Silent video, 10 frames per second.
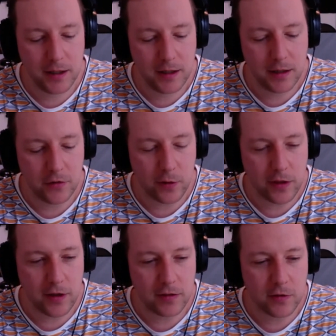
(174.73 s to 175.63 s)
and so I
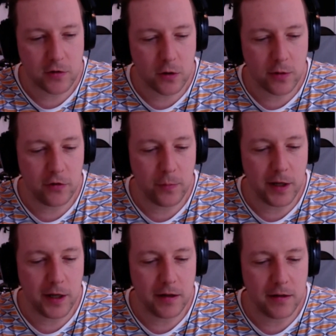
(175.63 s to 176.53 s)
think there's always been
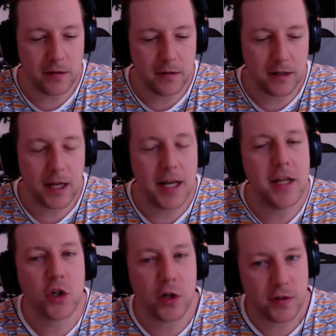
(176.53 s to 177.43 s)
an
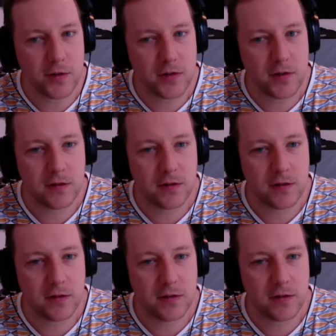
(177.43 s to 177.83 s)
interest